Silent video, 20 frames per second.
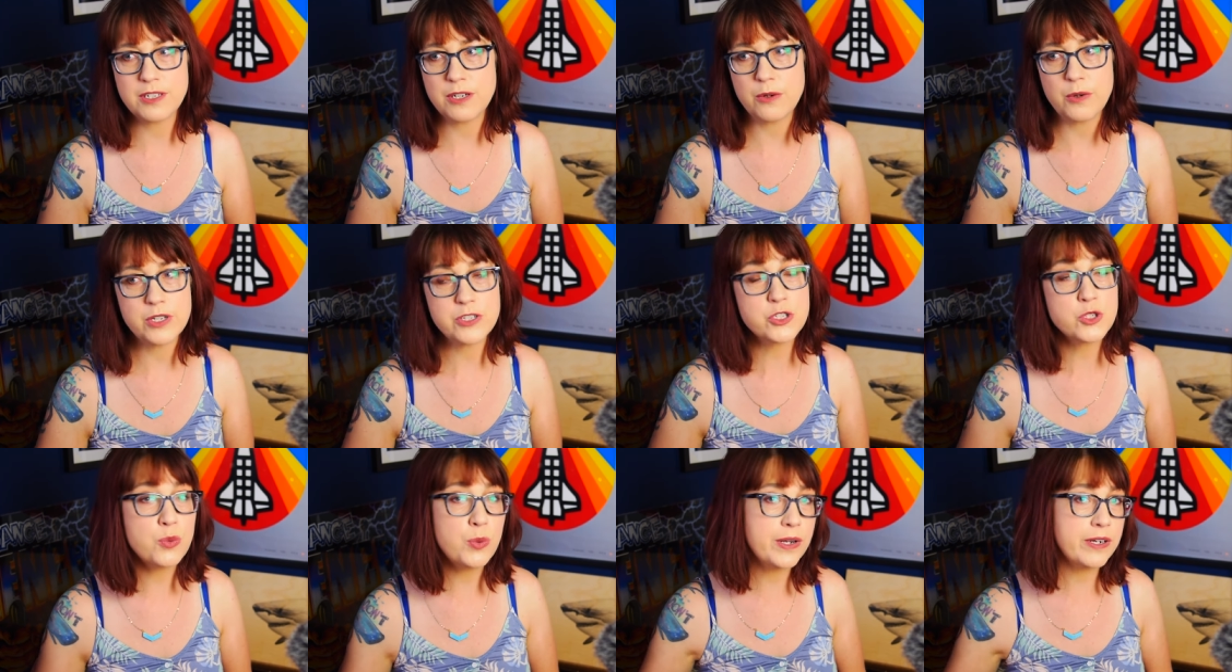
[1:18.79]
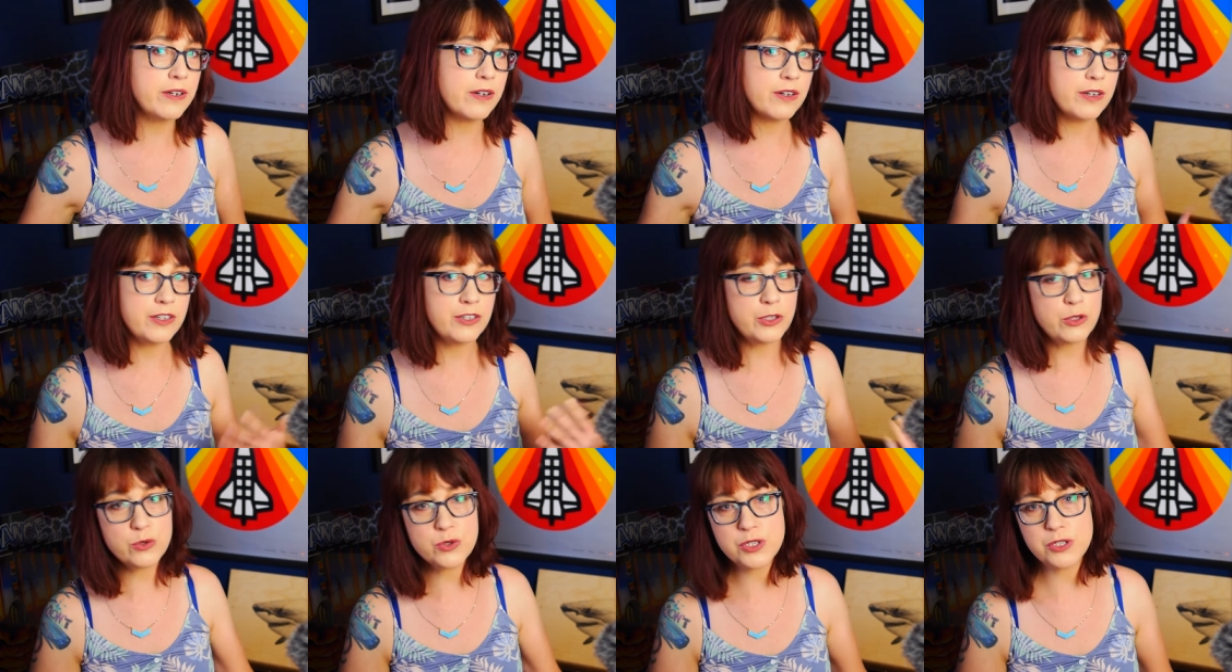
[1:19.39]
you know, on Twitter
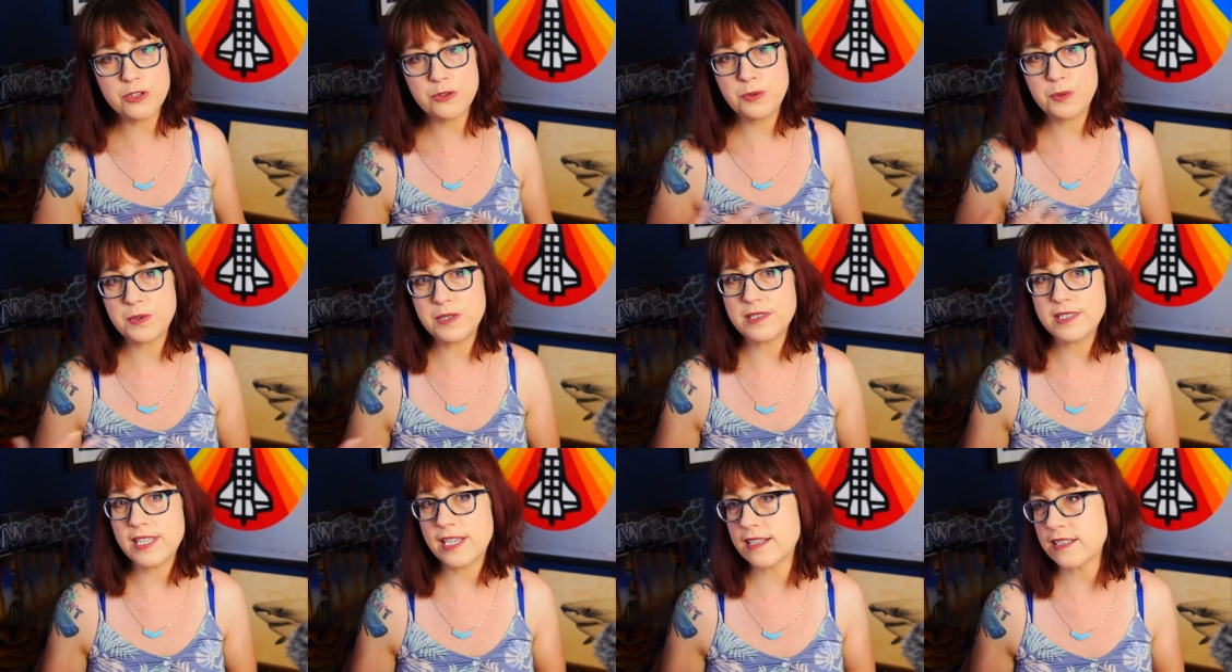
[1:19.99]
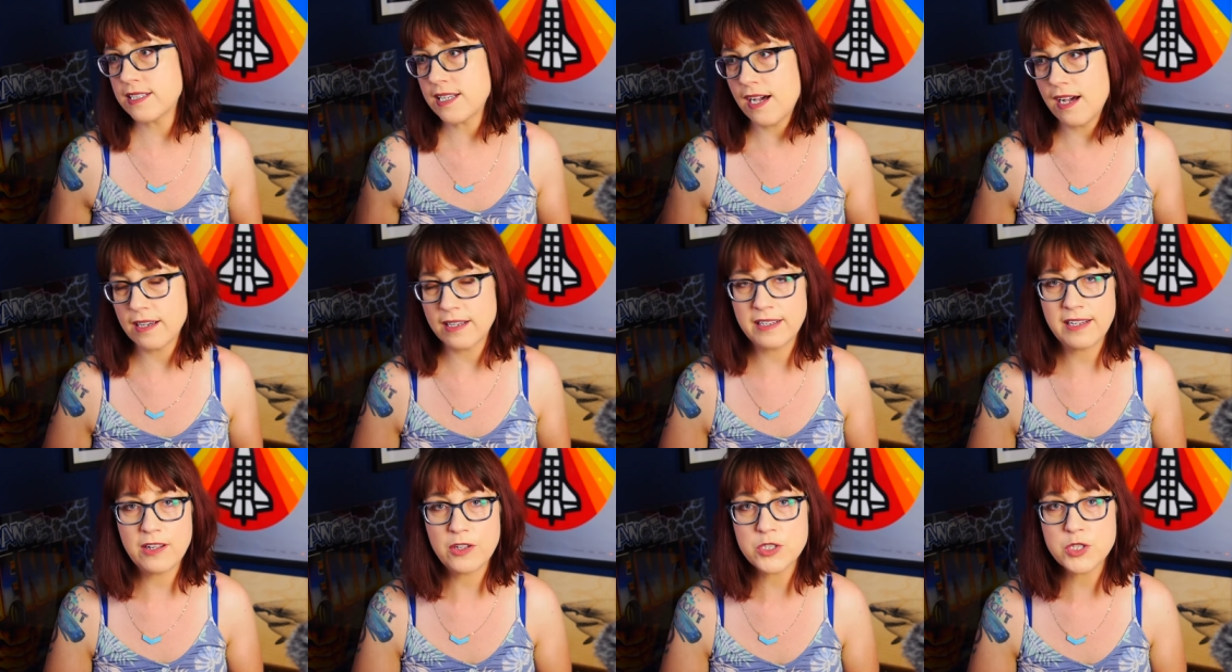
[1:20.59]
and YouTube and
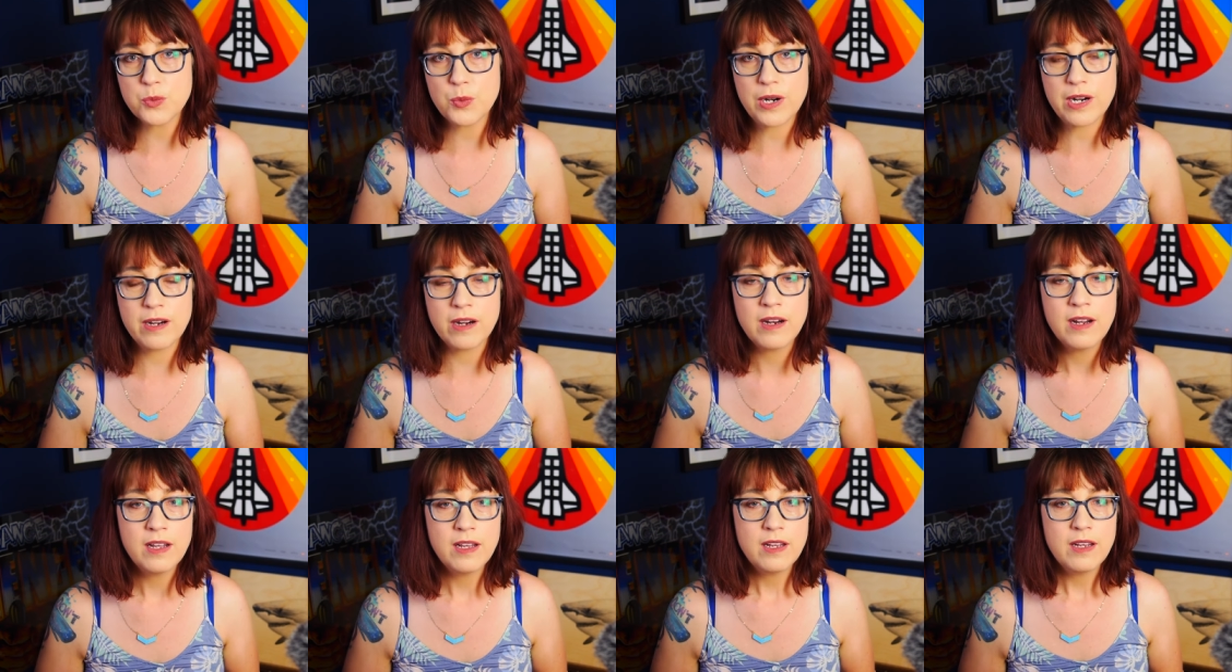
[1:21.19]
TikTok and elsewhere